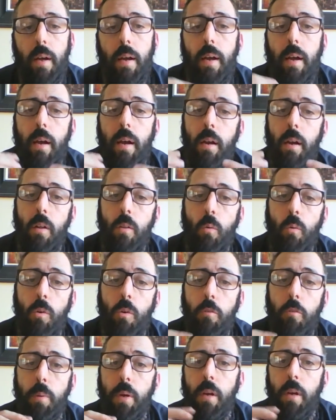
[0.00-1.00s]
In other
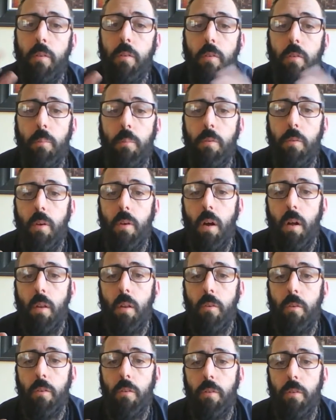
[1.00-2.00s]
words, because some
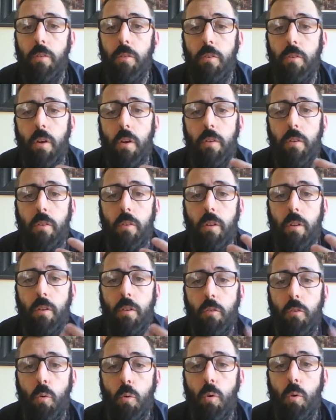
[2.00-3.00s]
scholars have suggested the
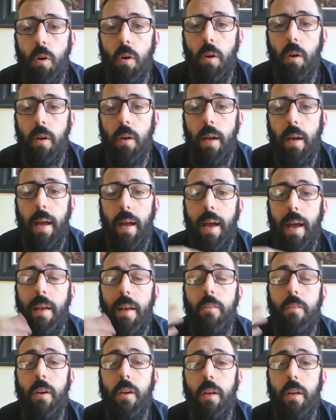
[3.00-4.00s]
Torah
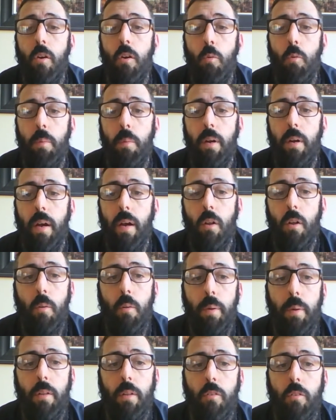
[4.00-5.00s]
as a human
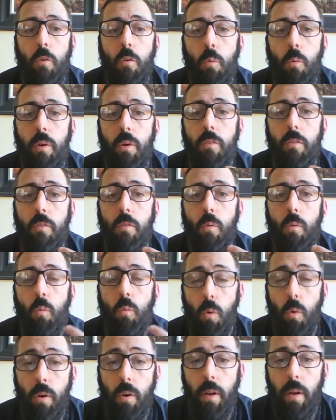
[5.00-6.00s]
element to its
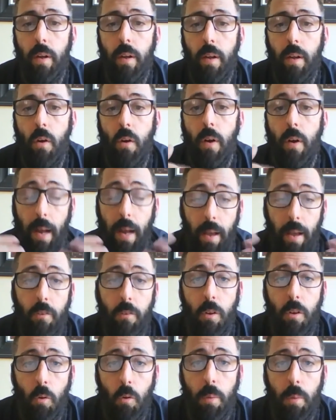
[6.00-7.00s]
wording, or has
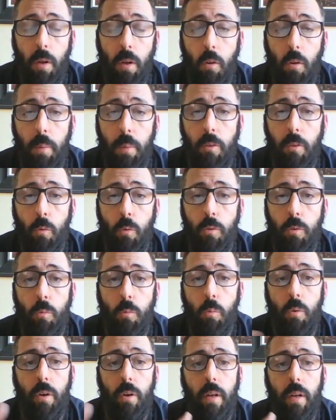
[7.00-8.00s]
a human element to its
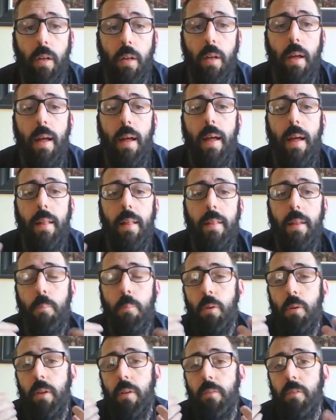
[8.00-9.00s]
wording, they
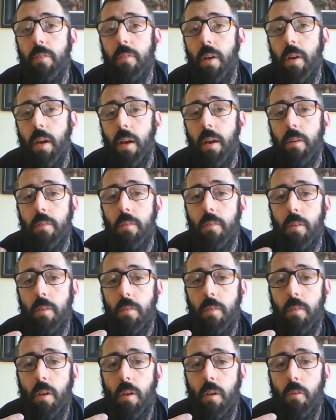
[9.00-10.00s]
believe the text
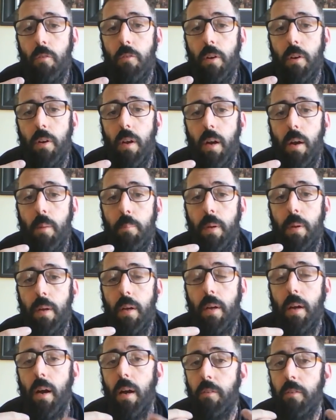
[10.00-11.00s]
itself could not be
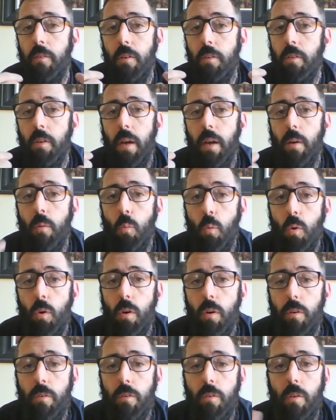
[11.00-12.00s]
God's exact
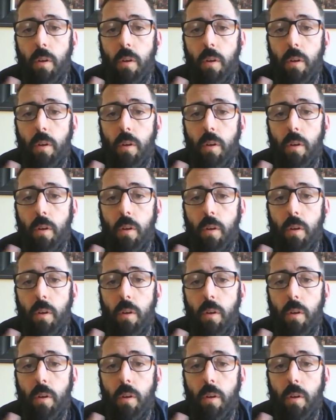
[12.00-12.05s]
words.